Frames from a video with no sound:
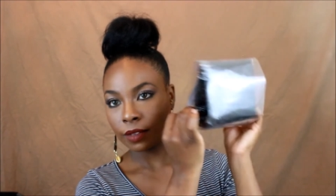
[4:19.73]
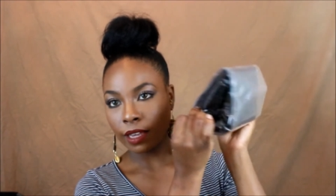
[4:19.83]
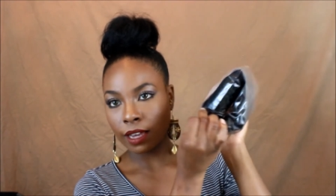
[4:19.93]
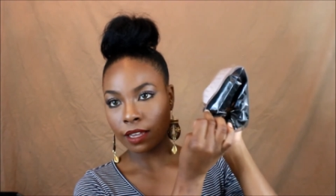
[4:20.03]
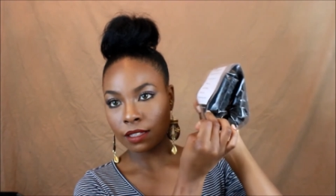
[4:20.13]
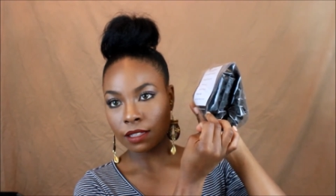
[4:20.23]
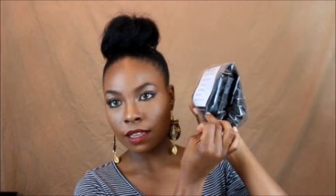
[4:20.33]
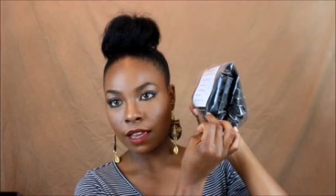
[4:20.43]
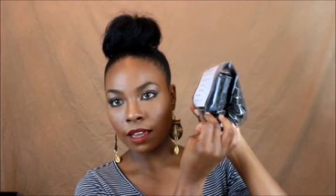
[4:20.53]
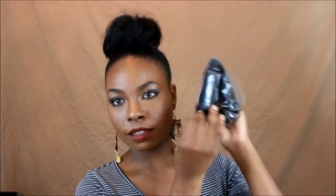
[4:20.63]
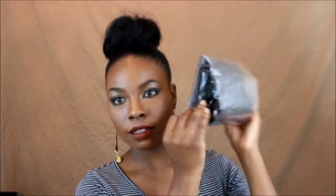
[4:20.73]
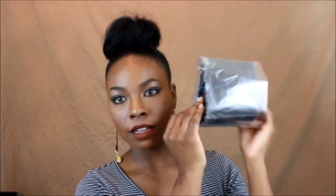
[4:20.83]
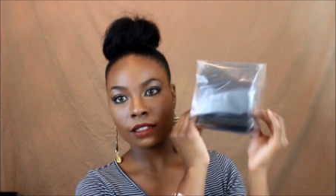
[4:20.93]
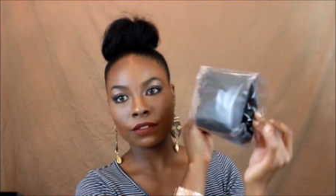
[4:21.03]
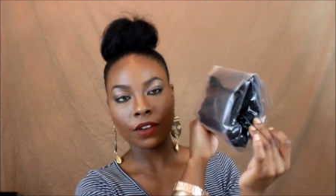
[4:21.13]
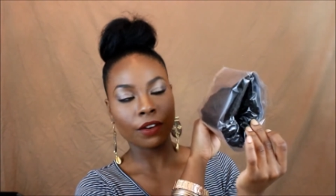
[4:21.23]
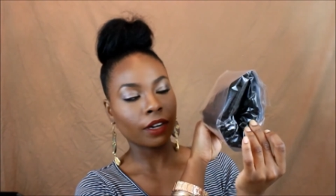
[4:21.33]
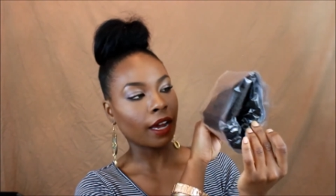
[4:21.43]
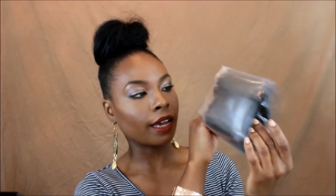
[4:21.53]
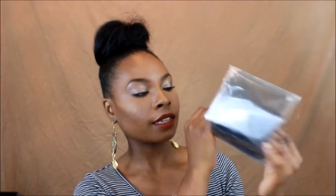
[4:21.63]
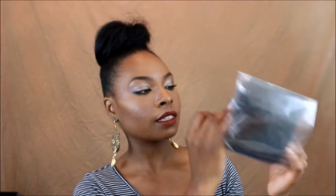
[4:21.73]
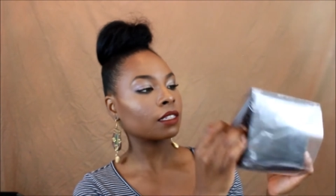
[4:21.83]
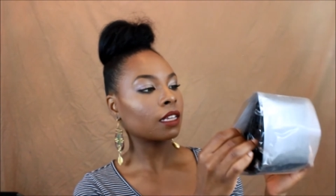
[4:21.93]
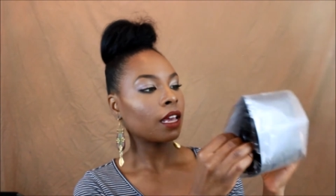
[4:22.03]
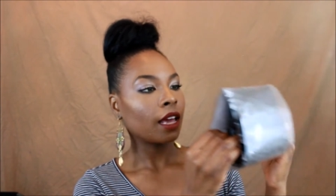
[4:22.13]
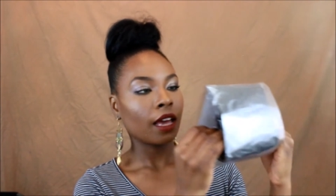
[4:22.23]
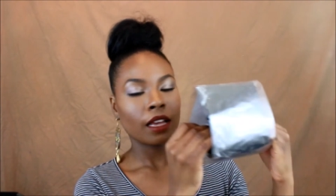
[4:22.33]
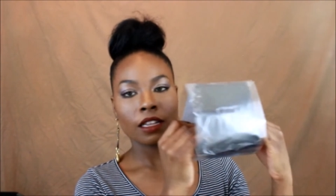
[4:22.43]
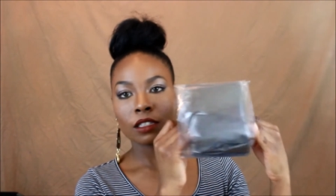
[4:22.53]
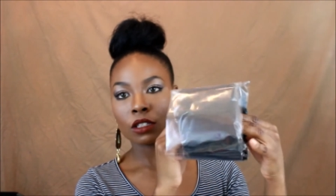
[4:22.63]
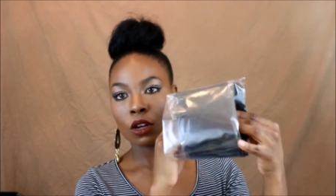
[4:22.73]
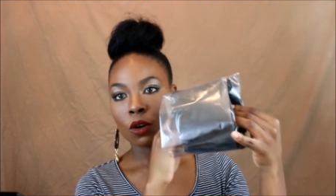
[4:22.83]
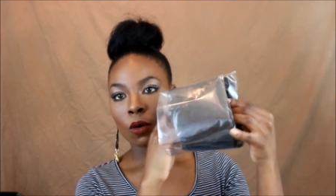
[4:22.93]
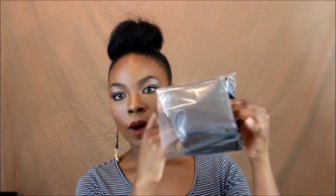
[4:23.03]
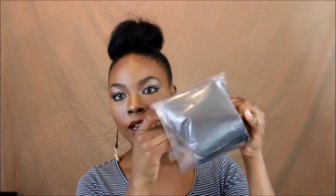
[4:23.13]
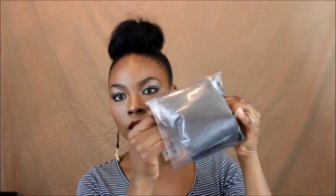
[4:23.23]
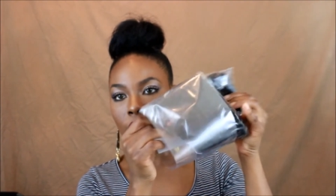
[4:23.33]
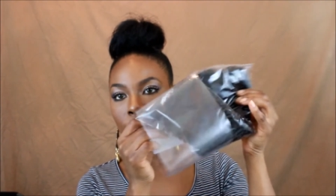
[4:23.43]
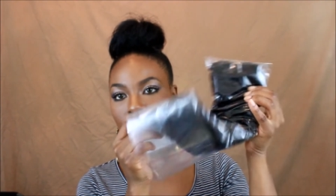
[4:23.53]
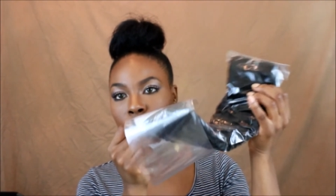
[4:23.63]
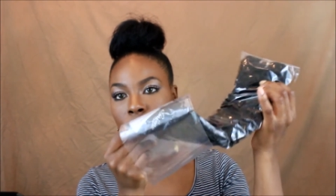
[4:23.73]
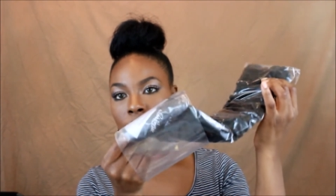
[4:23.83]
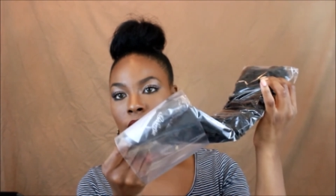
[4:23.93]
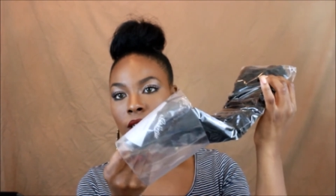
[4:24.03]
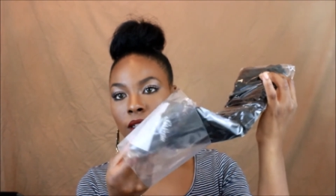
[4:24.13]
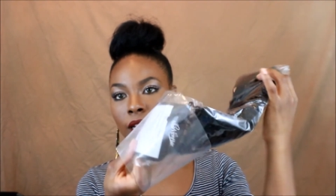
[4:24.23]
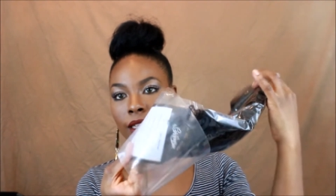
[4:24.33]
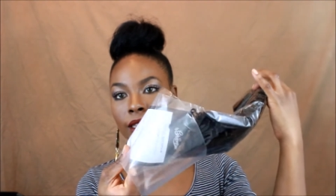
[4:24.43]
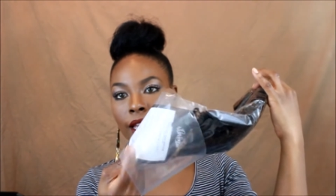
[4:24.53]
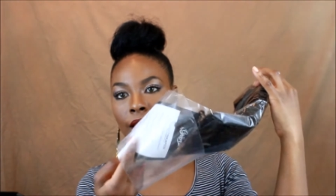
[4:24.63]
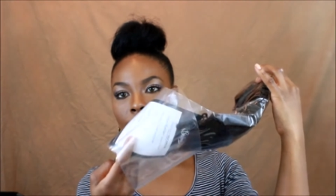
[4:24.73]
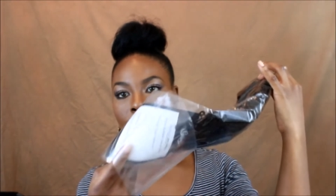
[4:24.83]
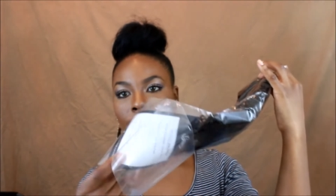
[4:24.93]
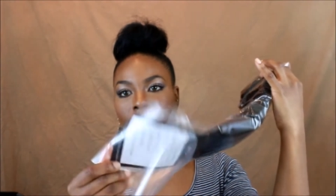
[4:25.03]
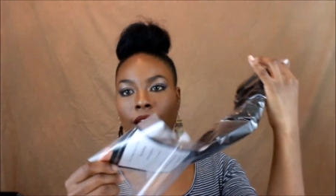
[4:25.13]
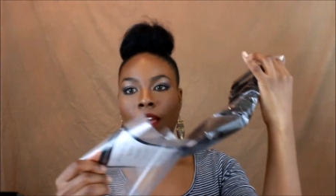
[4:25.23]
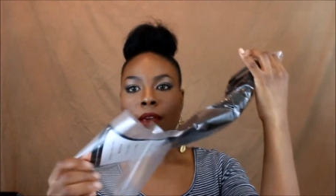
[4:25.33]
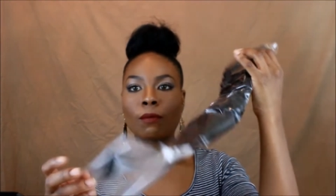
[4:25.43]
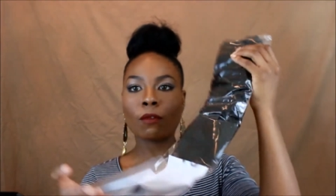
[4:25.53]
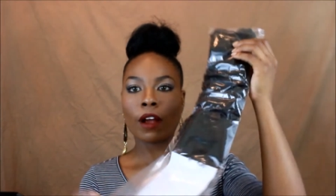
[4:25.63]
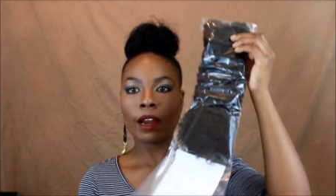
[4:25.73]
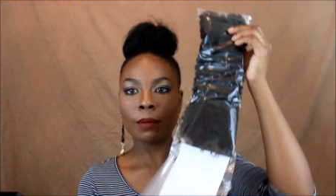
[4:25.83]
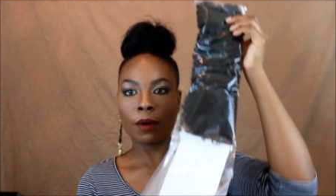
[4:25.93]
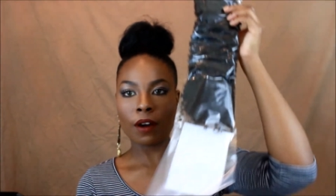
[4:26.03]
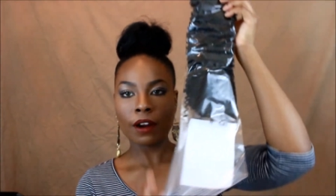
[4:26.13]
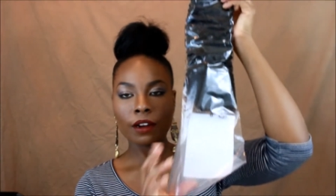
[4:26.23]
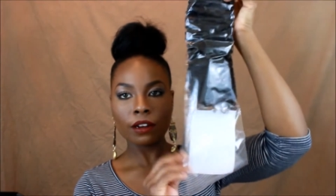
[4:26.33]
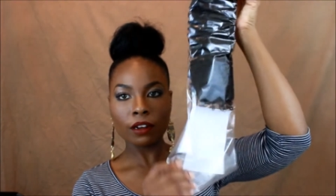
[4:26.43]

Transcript: Yes, yes, that's very nice. And so I just pulled it like that, and it came right apart